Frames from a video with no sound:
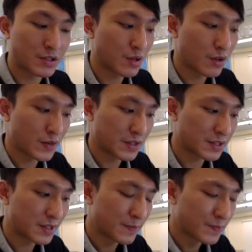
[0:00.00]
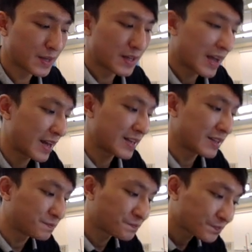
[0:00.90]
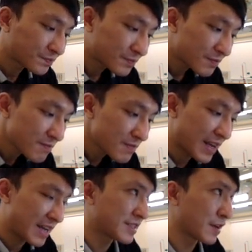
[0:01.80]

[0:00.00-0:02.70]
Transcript: surface. And as